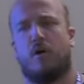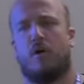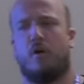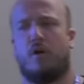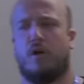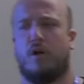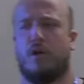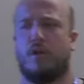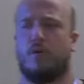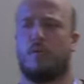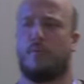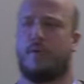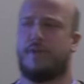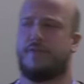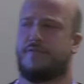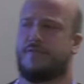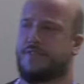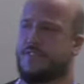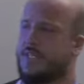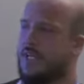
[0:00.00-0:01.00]
or
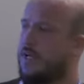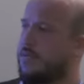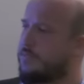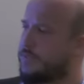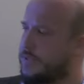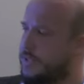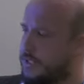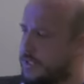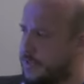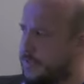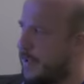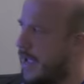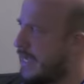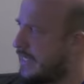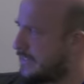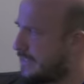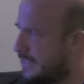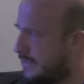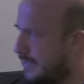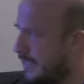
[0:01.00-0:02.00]
with some
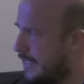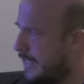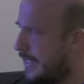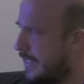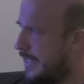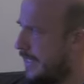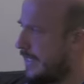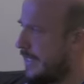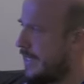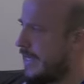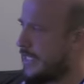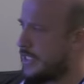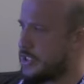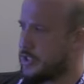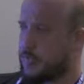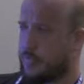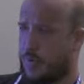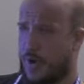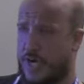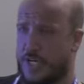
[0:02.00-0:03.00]
suspect uh,
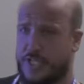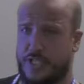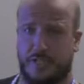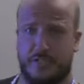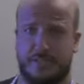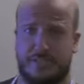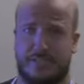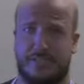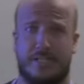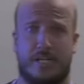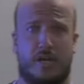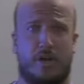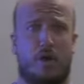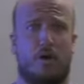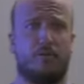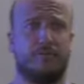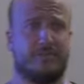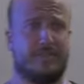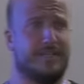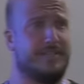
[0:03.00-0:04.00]
expressions in the
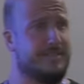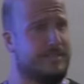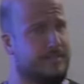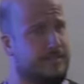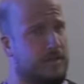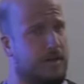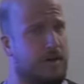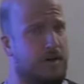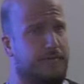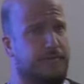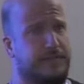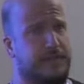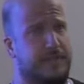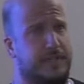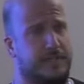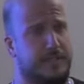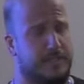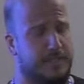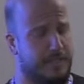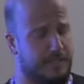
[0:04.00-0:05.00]
contents of
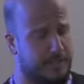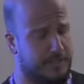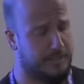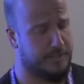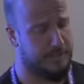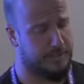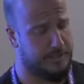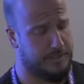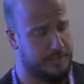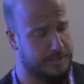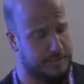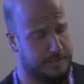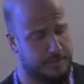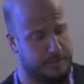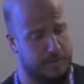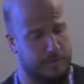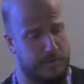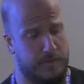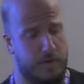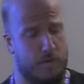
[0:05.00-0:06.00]
the, the, the,
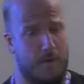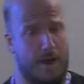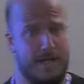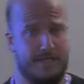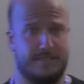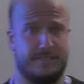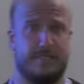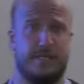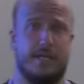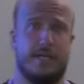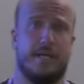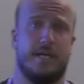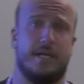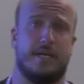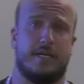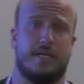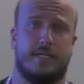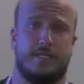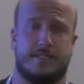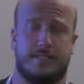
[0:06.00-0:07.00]
the request,
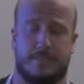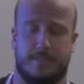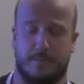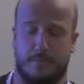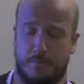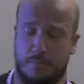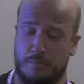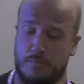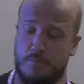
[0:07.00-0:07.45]
it